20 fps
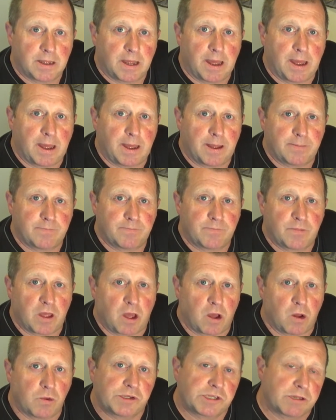the
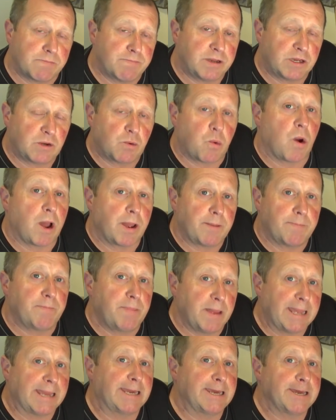holes can be quite
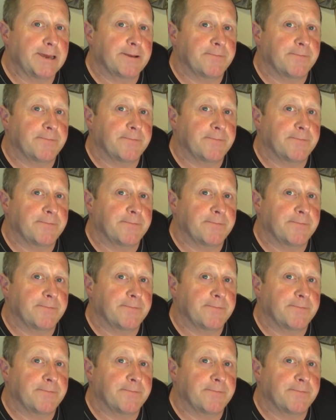big.